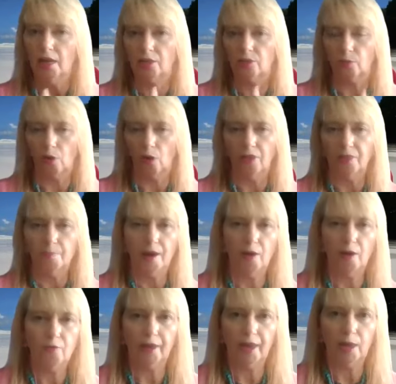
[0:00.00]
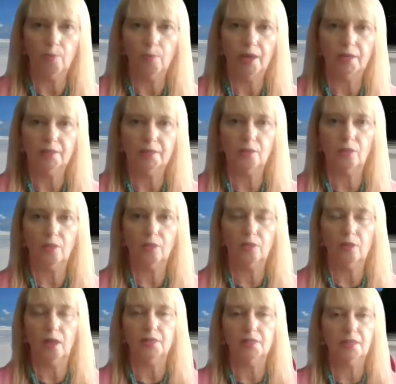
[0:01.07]
through all the powerful gateways
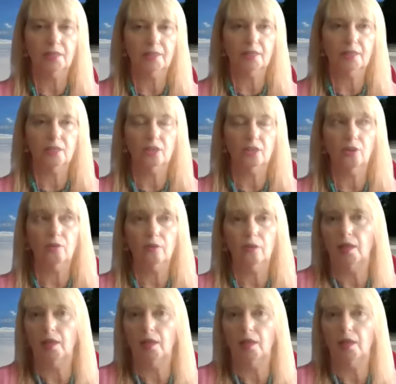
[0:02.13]
until the end of the year.